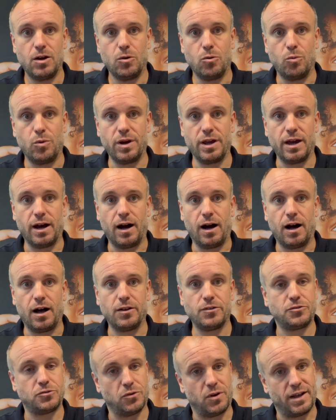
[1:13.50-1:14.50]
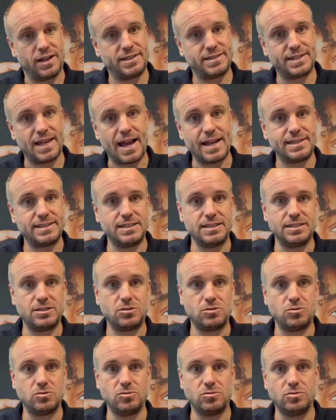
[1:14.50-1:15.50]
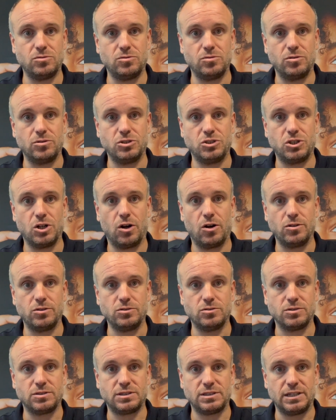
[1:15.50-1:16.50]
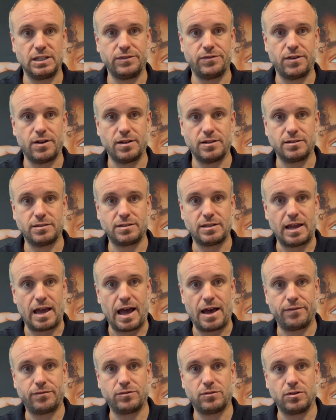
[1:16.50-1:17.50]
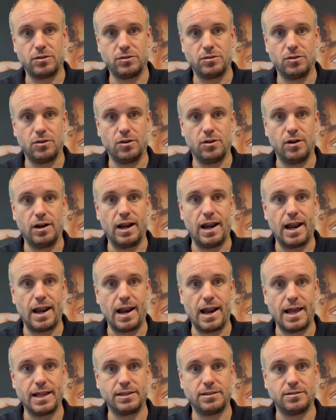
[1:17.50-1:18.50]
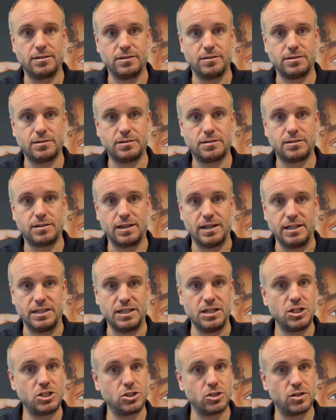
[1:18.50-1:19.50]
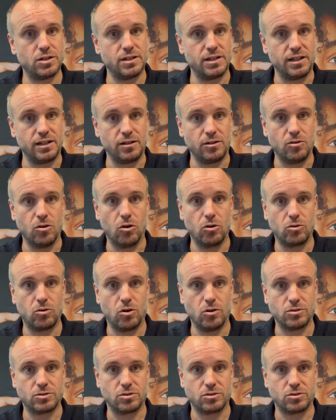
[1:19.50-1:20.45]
We are so excited to join this event after the latest edition in Gold Coast,